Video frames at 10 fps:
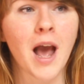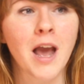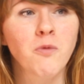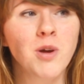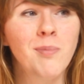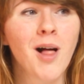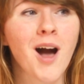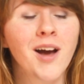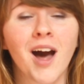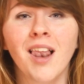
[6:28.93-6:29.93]
I
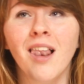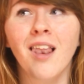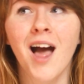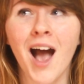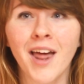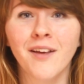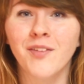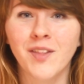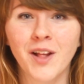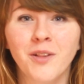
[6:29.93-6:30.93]
reblog a lot of
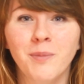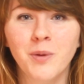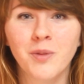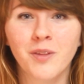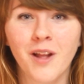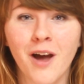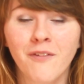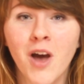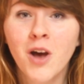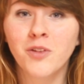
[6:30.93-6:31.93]
Sailor Moon stuff,
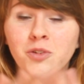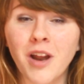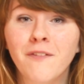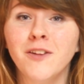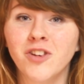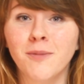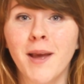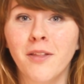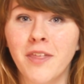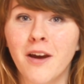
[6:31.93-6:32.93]
so definitely check me
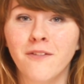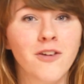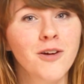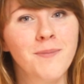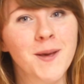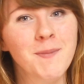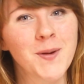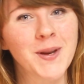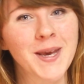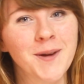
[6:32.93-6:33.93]
out there if you're a big
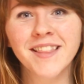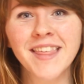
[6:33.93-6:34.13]
Moonie.